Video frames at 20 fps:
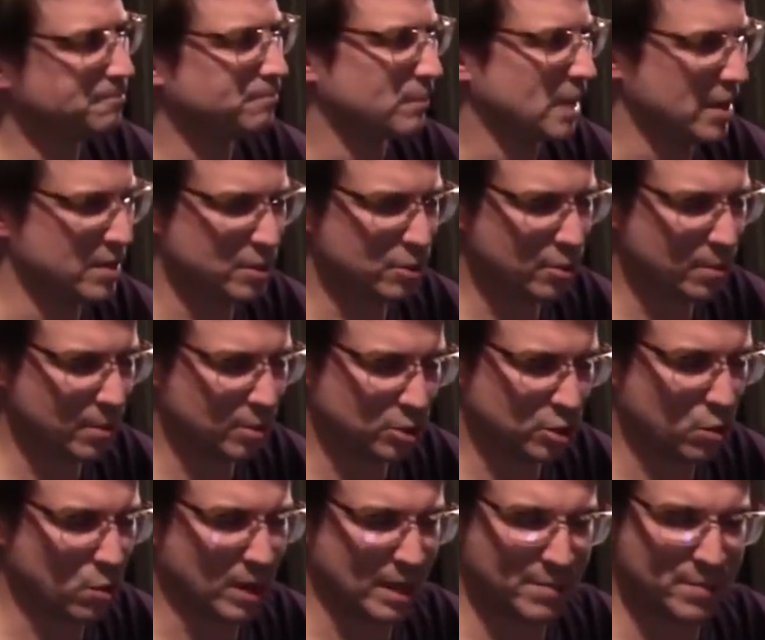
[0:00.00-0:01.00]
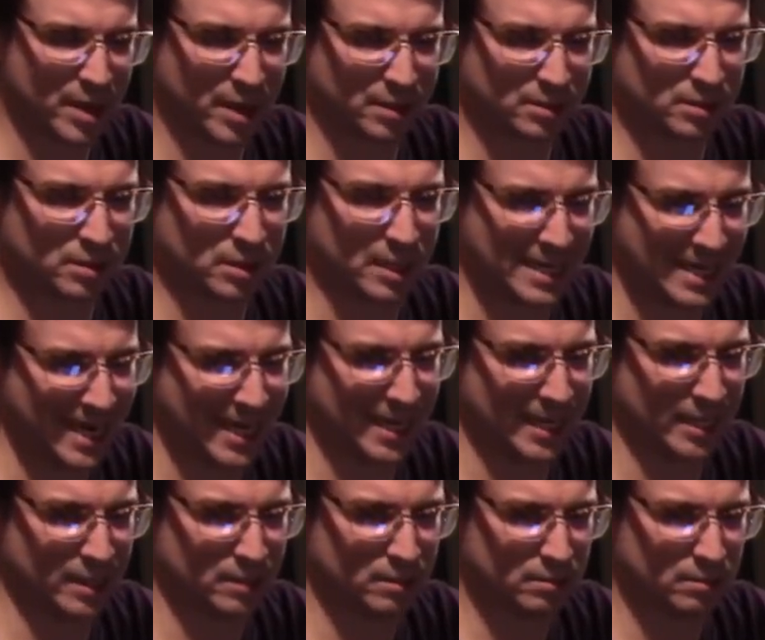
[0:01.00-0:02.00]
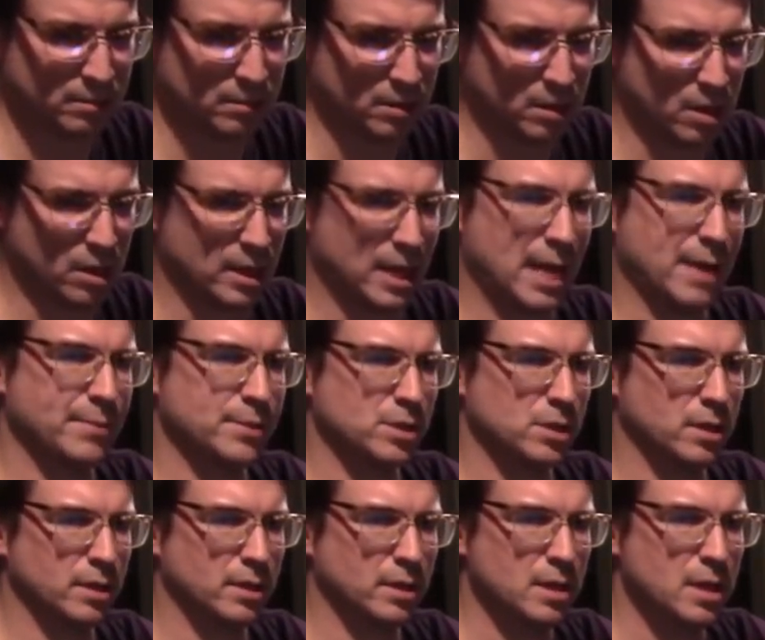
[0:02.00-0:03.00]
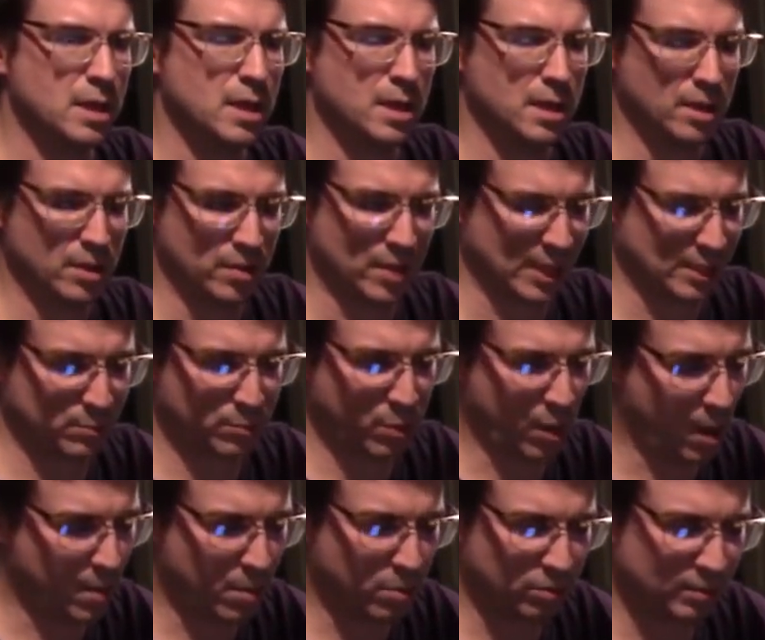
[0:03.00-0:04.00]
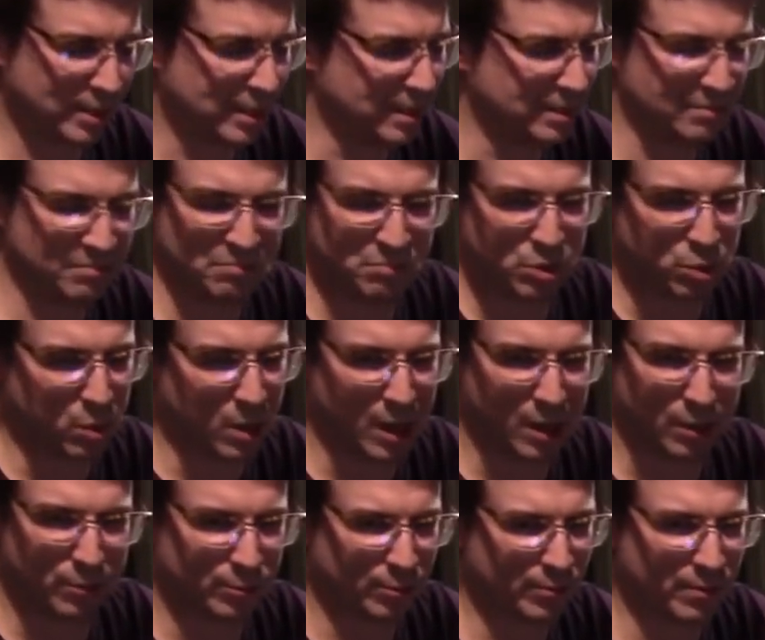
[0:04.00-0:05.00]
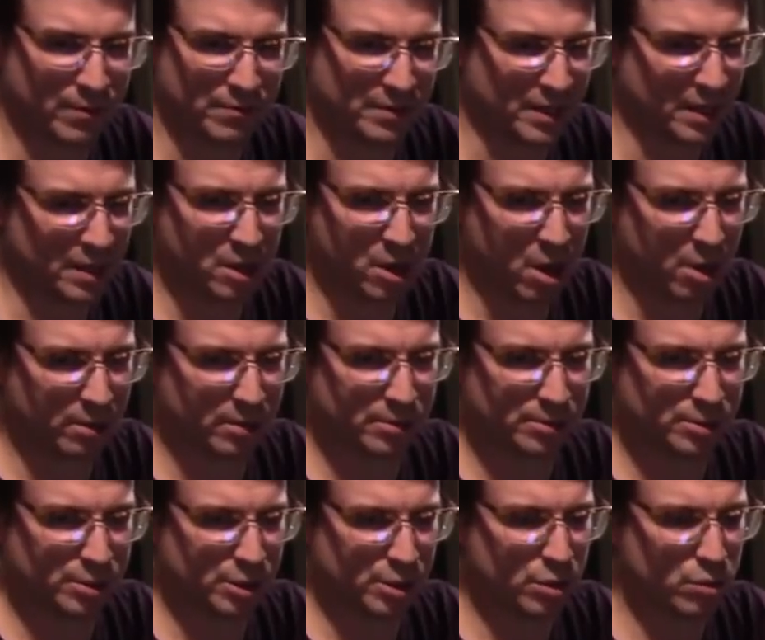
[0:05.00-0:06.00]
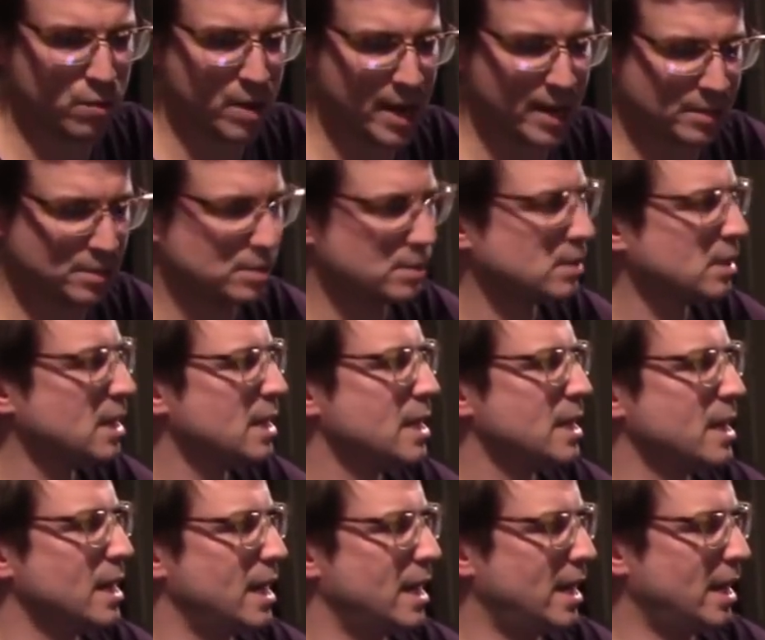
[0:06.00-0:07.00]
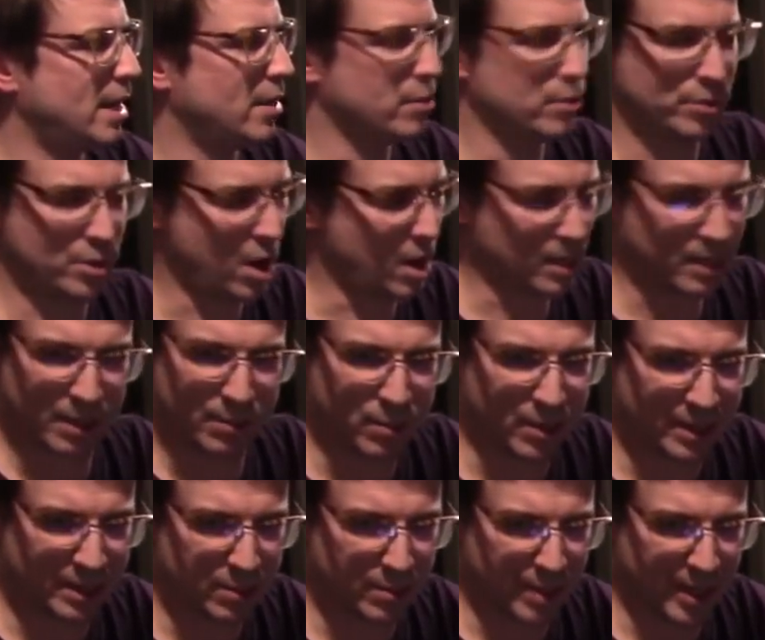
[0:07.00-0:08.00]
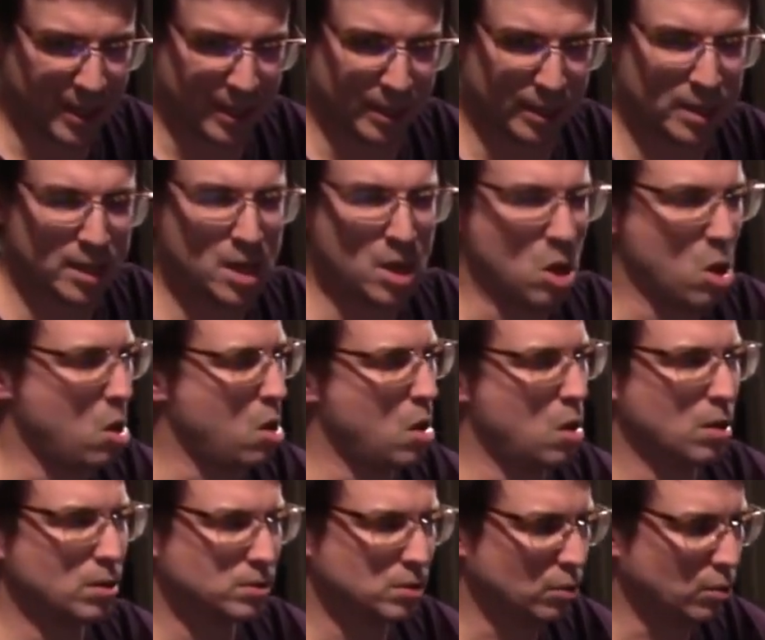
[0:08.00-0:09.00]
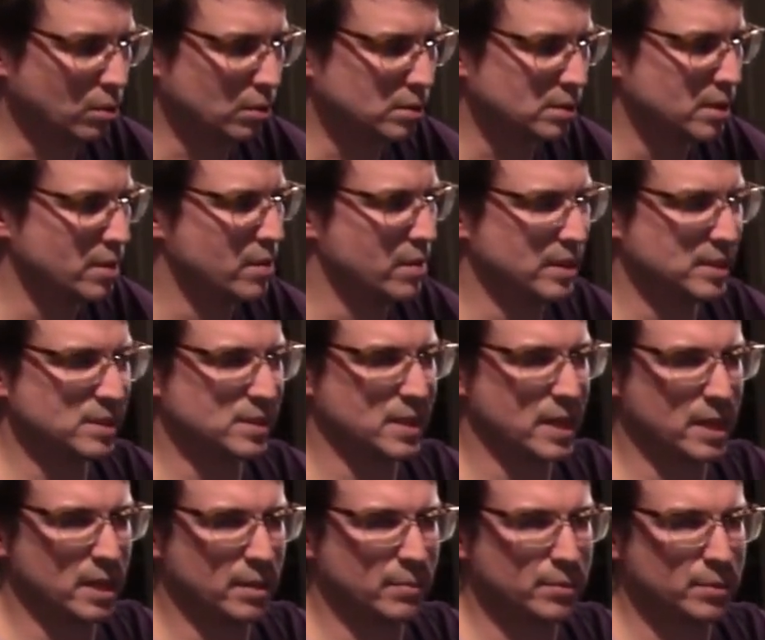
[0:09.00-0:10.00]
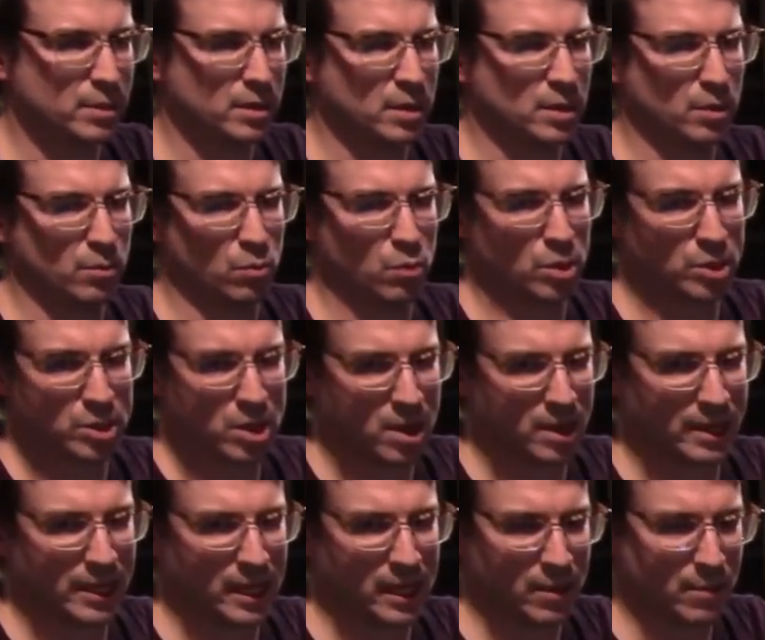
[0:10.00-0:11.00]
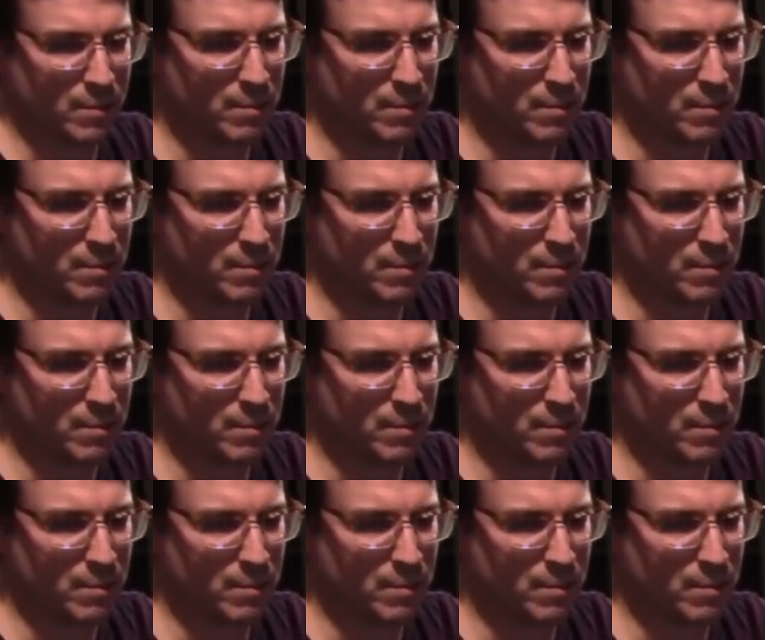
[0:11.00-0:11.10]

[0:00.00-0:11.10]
I think they're about $20 Canadian on Amazon. That's probably $12 or $15 US. They're not going to break the bank. All told, this setup, we're talking,